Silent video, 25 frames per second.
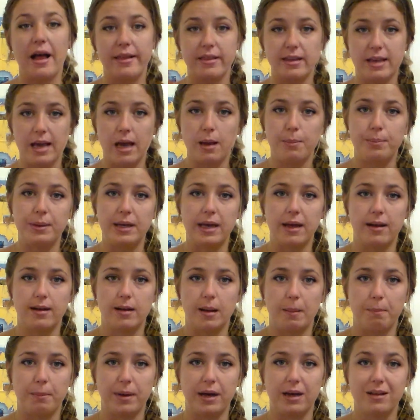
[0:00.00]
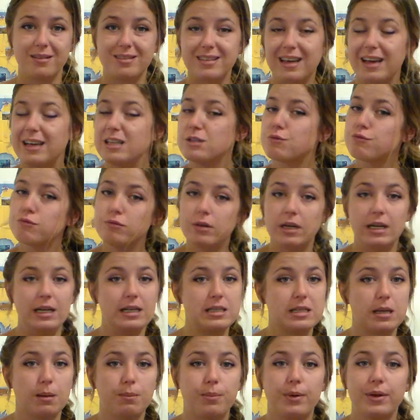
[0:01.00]
and the ABN number. That is really
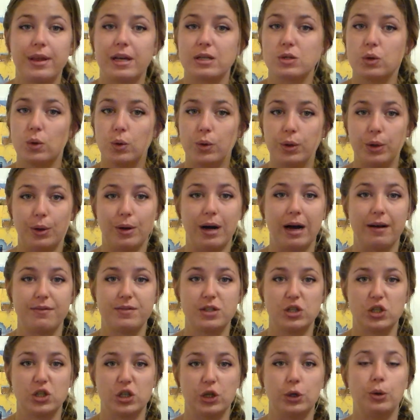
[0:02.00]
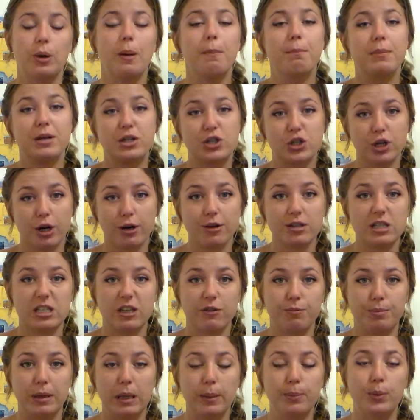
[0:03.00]
simple, that's all you have to do.
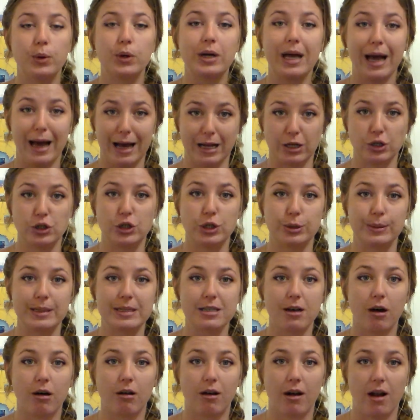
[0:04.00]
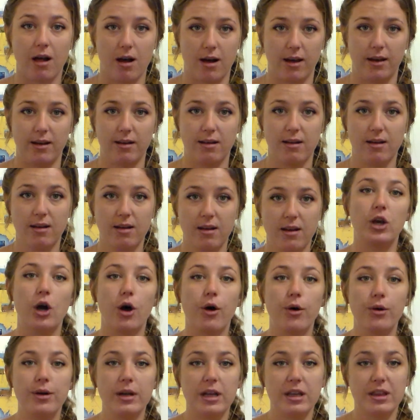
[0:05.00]
Majority of people can do it online. The
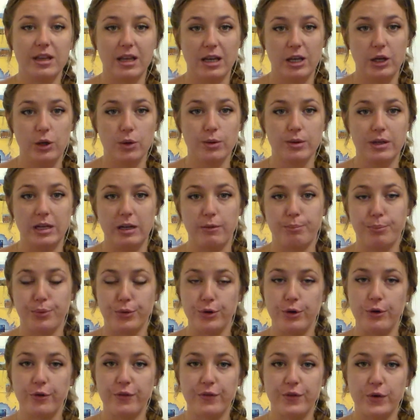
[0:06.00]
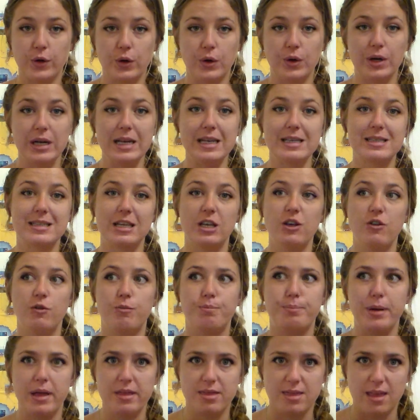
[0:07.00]
only thing you'll need proof for is that
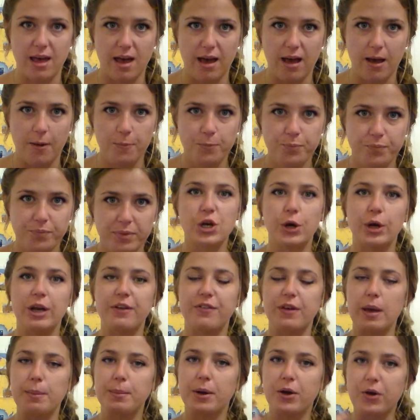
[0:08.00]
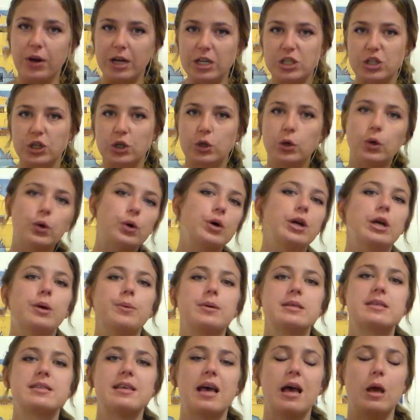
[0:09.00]
you've been there. So if immigration call
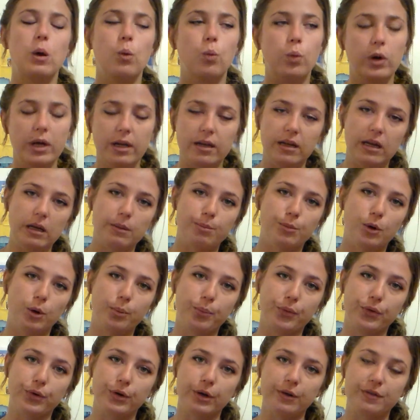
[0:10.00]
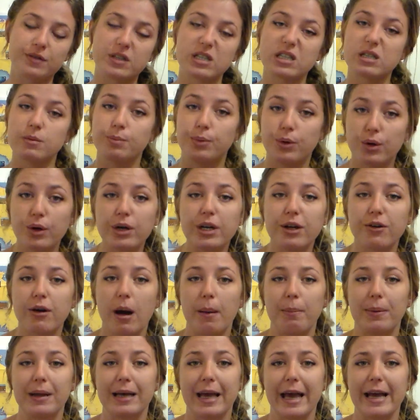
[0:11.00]
you and say, we need more proof to support your
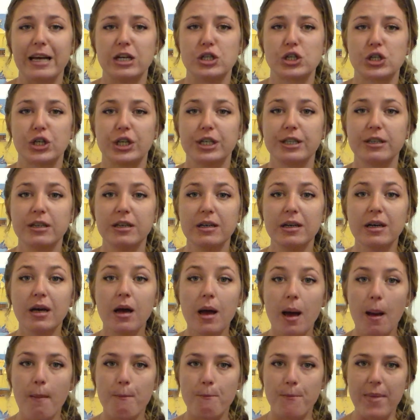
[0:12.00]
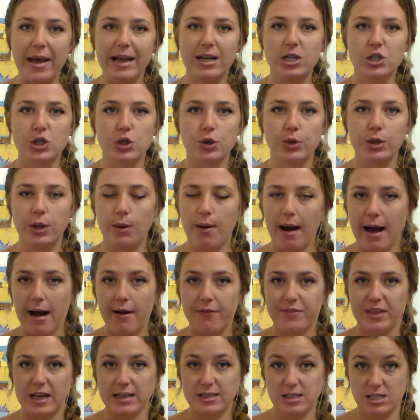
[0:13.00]
application, make sure you
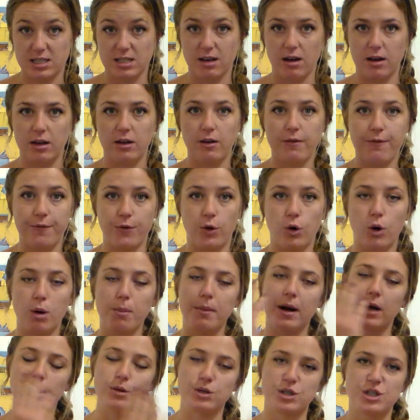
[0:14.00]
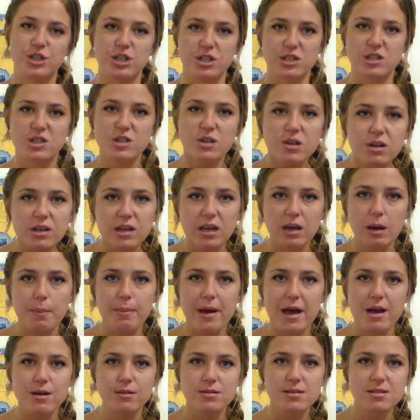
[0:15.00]
have that signed form I was just talking
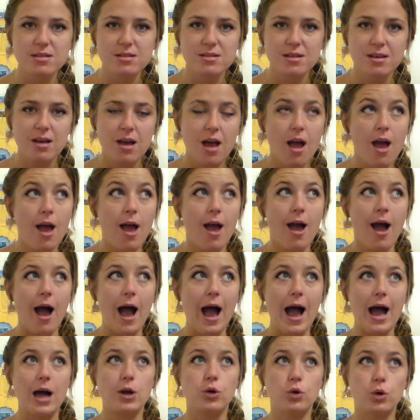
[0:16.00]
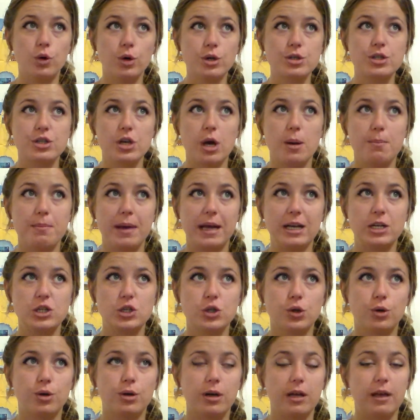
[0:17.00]
about. And also make
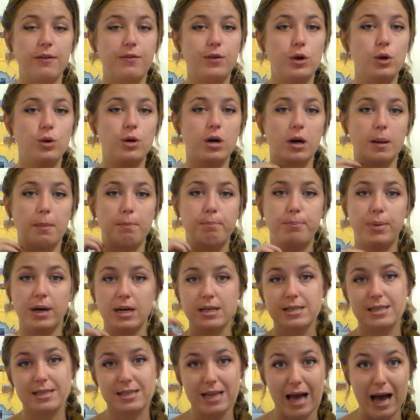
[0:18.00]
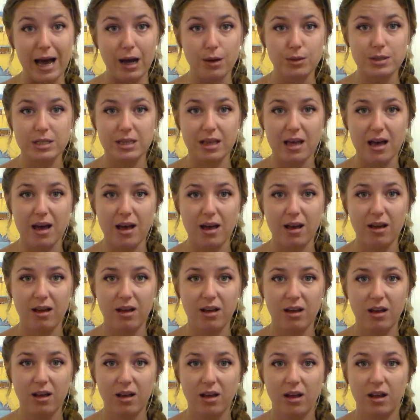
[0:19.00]
sure if you got a bus out
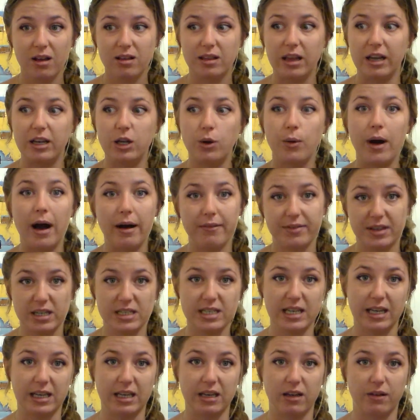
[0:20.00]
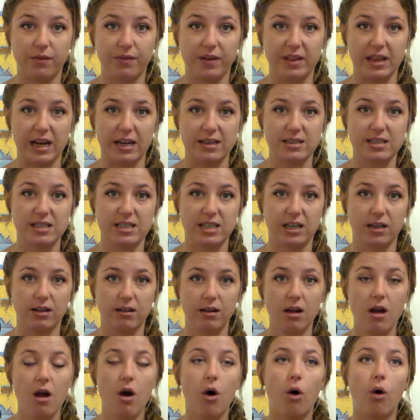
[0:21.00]
there, then you have the ticket for that still.
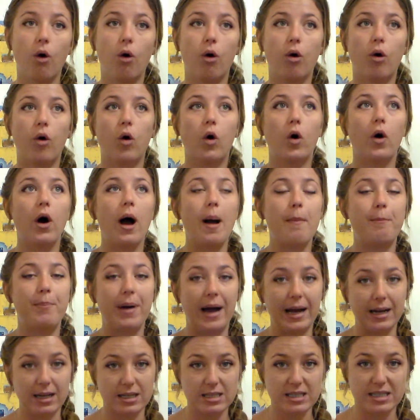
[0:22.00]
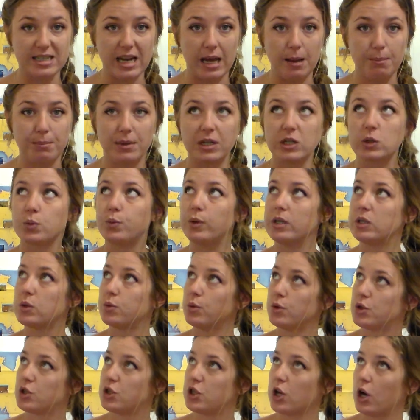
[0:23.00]
Or a bank statement which
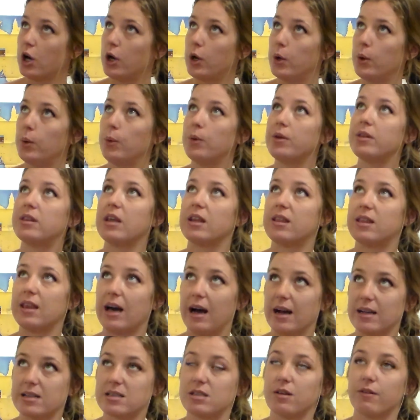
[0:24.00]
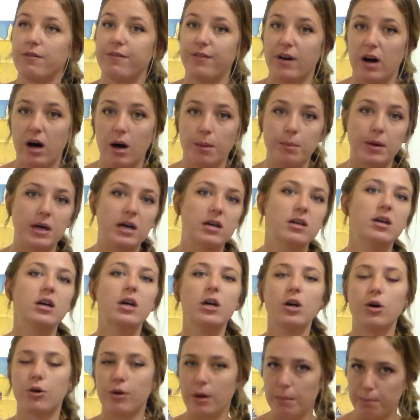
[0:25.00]
will show that that farmer
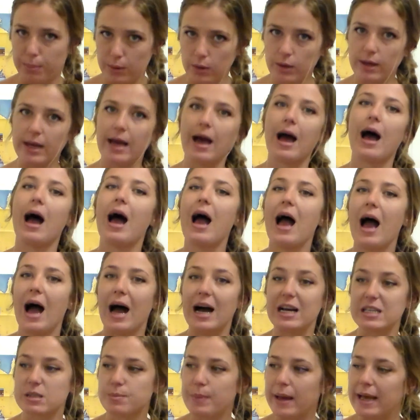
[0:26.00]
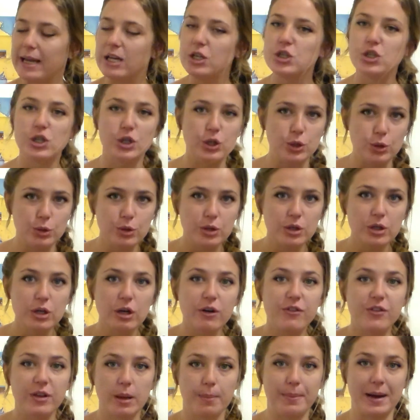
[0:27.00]
or employer has paid you
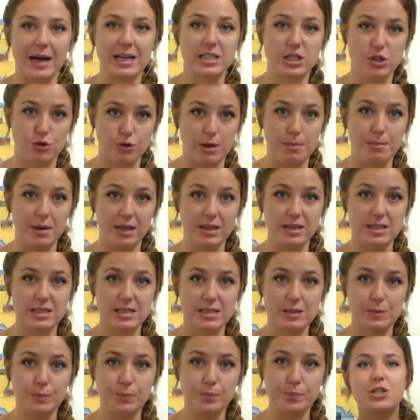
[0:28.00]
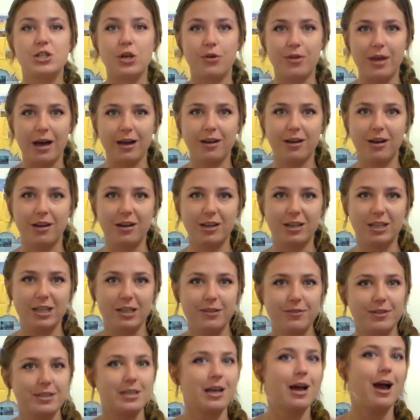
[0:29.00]
for the past 3 months. So that kind of
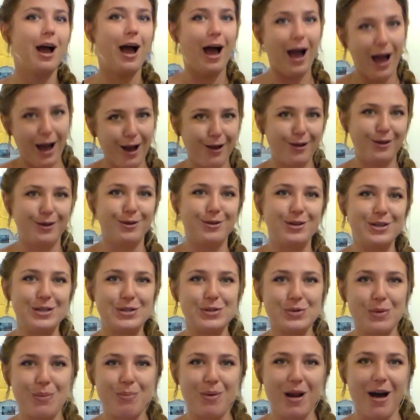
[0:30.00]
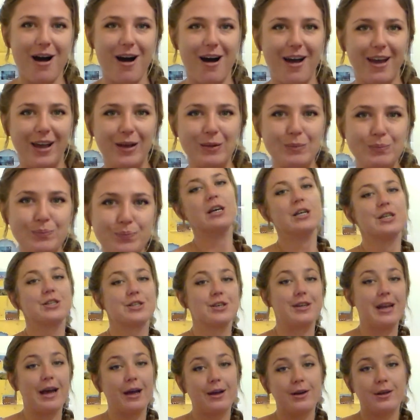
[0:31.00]
covered how you need to apply.
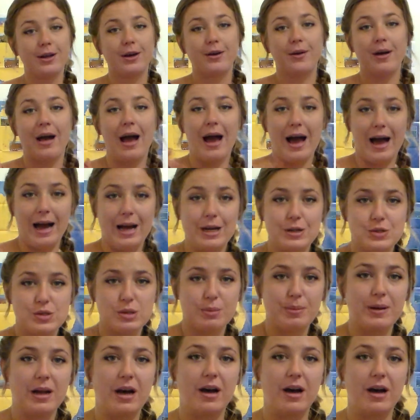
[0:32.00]
So now you know how to